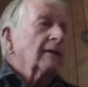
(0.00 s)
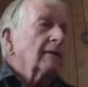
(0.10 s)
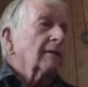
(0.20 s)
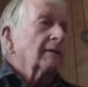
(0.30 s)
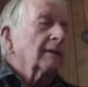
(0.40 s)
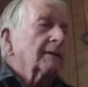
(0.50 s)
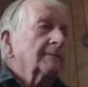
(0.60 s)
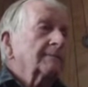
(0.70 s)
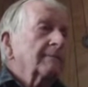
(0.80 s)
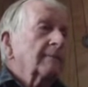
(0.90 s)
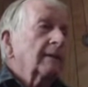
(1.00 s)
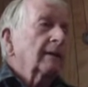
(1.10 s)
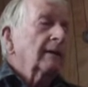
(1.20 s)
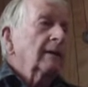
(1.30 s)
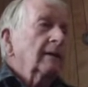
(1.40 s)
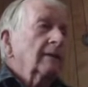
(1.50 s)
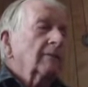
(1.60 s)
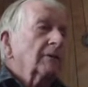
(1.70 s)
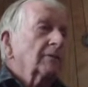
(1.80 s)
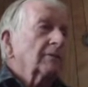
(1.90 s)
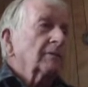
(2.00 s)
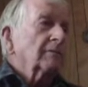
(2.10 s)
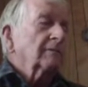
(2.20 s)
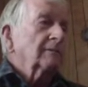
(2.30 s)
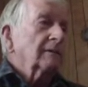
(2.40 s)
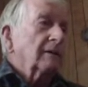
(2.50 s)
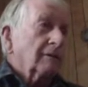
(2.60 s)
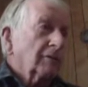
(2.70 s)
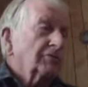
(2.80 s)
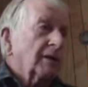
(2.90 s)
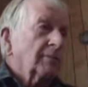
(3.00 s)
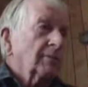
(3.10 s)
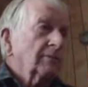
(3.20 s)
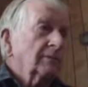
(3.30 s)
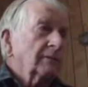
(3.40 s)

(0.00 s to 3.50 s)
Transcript: I went to a lot of trouble,